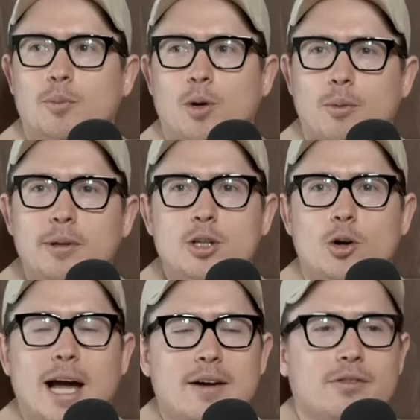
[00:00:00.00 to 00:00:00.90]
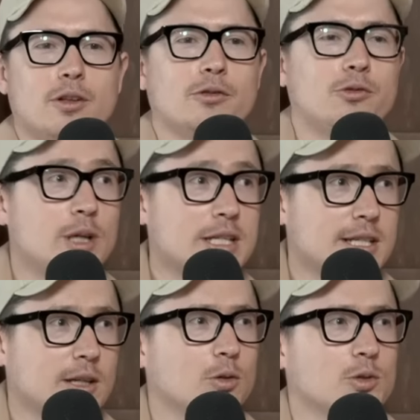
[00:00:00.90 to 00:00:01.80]
Probably don't have the footy
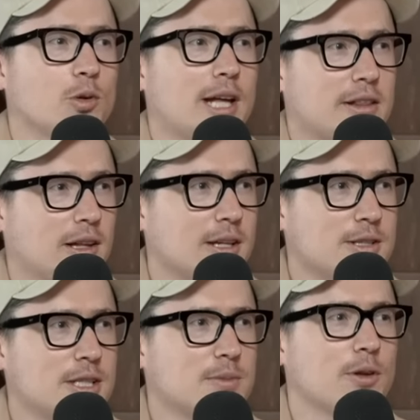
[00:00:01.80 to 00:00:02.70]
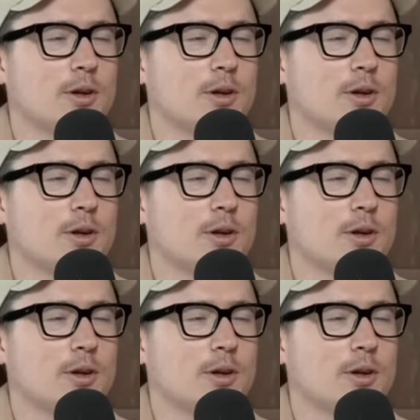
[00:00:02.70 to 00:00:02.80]
skills or the athleticism of